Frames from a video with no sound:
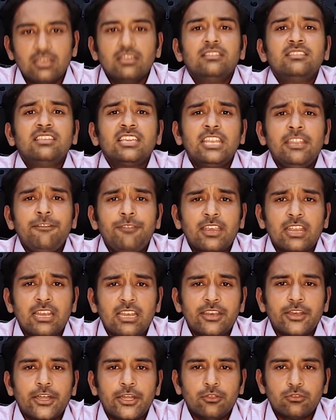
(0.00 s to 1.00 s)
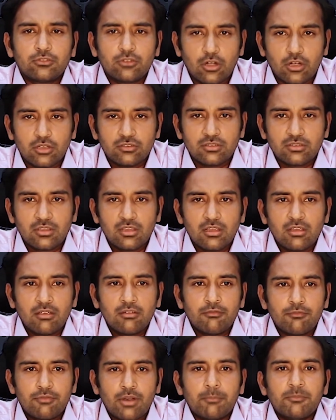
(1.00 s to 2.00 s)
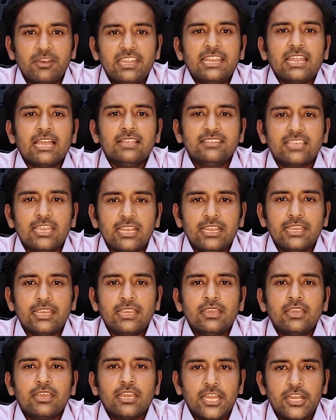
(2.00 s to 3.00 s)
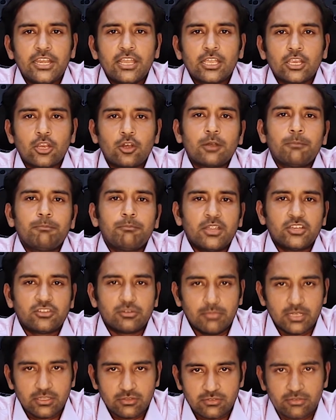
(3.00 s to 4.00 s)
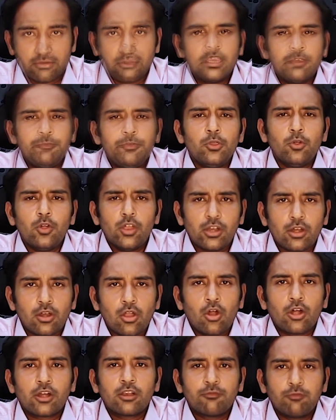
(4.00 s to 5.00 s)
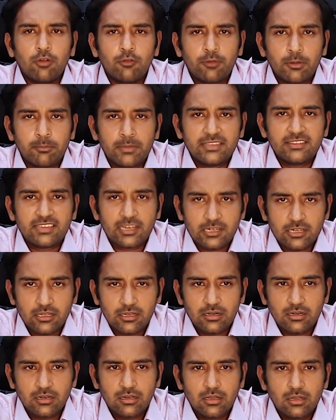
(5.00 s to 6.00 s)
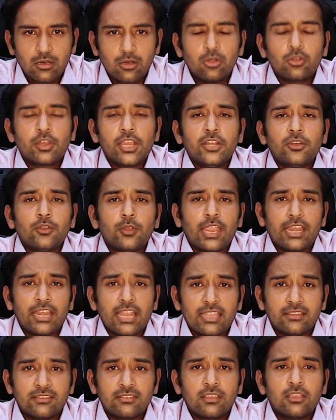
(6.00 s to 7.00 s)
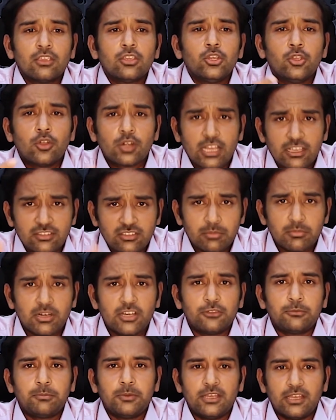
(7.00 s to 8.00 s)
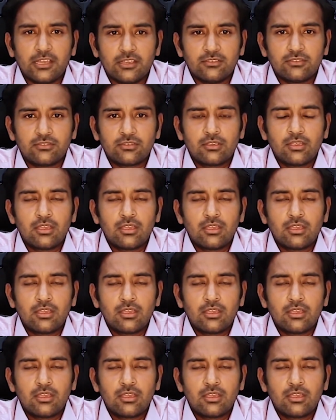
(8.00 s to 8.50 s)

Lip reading: Significantly reduced costs from reconciling inaccurate measurements. If you are an order fulfillment center looking to enhance your customer experience